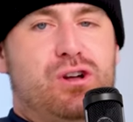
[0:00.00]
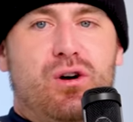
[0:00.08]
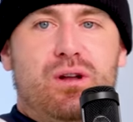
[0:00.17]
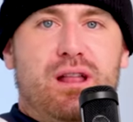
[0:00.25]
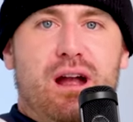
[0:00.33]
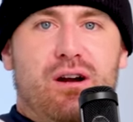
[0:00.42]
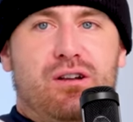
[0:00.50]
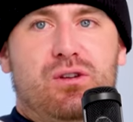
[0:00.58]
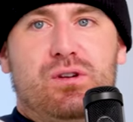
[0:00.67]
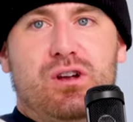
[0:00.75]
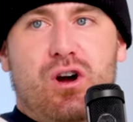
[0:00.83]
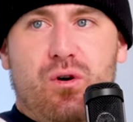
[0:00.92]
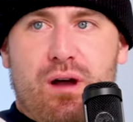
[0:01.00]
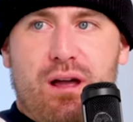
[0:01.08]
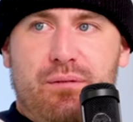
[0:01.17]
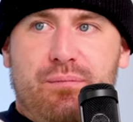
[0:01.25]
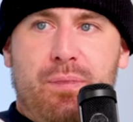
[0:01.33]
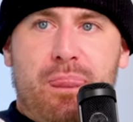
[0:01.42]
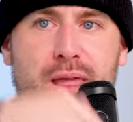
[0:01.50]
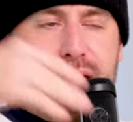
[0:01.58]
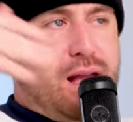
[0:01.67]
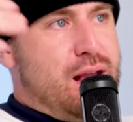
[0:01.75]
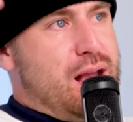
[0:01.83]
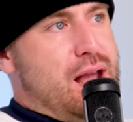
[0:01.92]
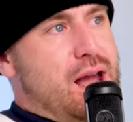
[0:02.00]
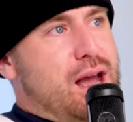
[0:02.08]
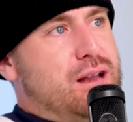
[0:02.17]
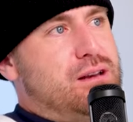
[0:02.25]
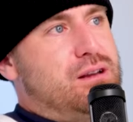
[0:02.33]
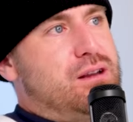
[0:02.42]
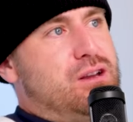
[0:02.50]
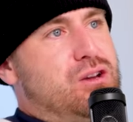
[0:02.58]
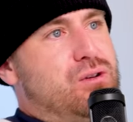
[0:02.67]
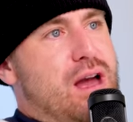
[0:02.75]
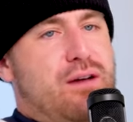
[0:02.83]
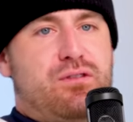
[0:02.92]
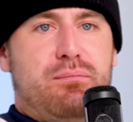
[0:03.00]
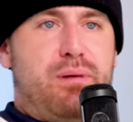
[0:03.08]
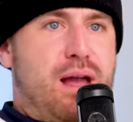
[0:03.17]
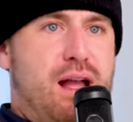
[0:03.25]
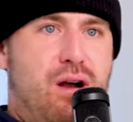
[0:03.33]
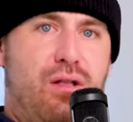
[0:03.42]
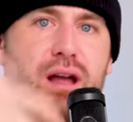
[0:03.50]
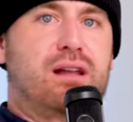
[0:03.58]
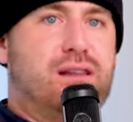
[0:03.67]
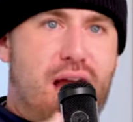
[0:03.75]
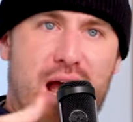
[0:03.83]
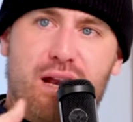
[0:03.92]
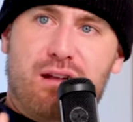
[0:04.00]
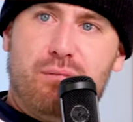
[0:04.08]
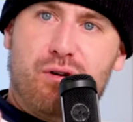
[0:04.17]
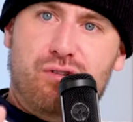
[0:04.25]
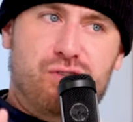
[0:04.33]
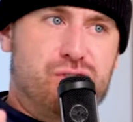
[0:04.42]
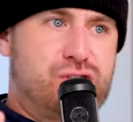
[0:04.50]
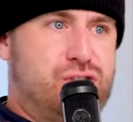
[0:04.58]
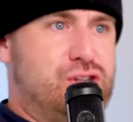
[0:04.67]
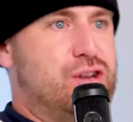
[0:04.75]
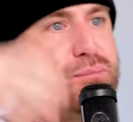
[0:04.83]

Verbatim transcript: To go in there, you would go in and you'd have to bang out like nine commercials.